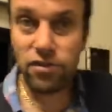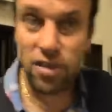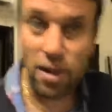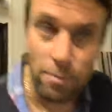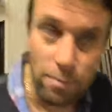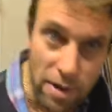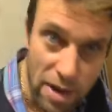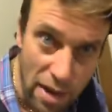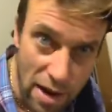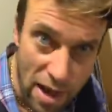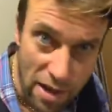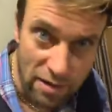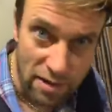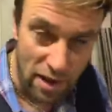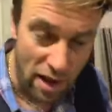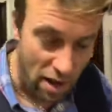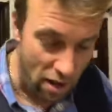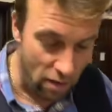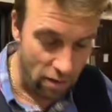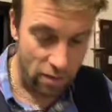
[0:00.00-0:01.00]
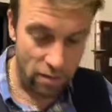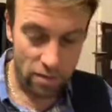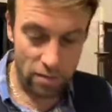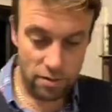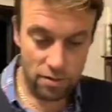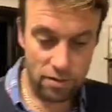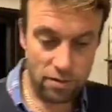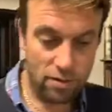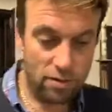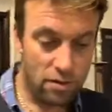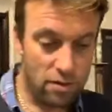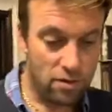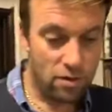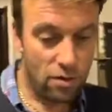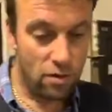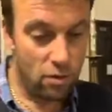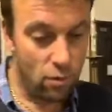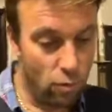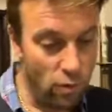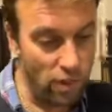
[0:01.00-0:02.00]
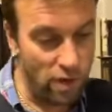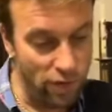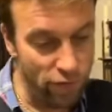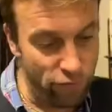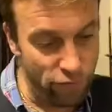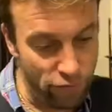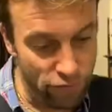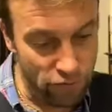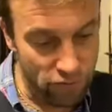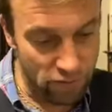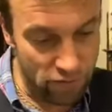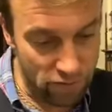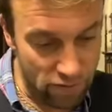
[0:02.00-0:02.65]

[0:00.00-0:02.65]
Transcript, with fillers: sent me a letter with